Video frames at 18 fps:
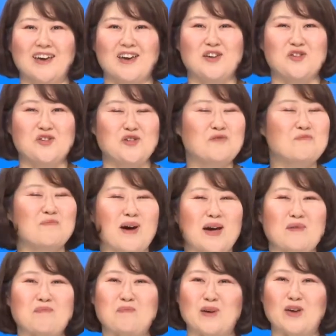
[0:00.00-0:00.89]
You
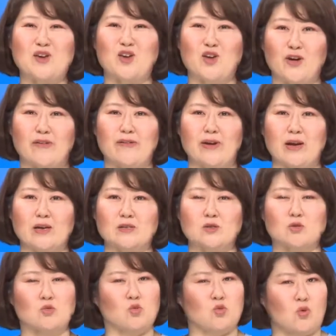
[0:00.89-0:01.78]
might be
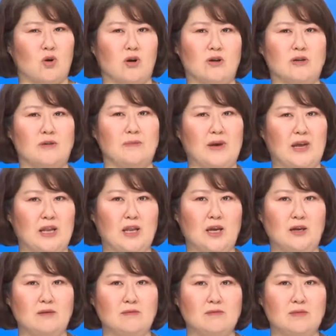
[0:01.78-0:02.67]
curious, word
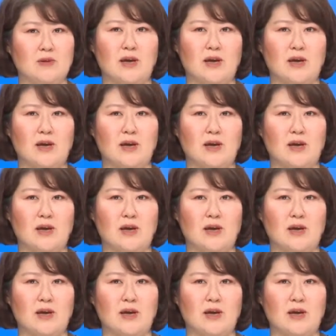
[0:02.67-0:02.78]
meaning,